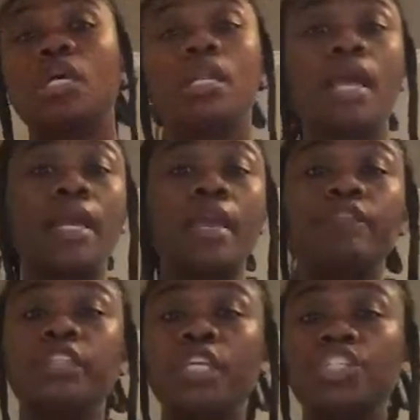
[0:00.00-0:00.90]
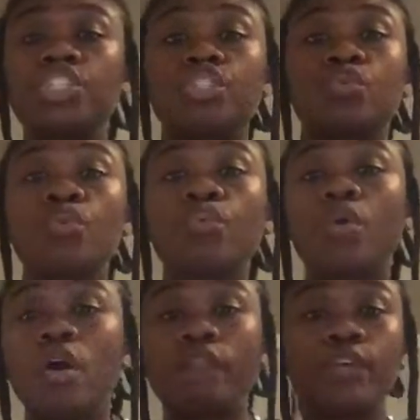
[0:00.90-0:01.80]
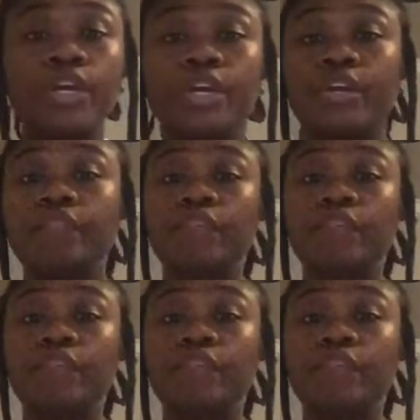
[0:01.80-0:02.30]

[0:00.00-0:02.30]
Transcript: Like, everything is just going wrong for her.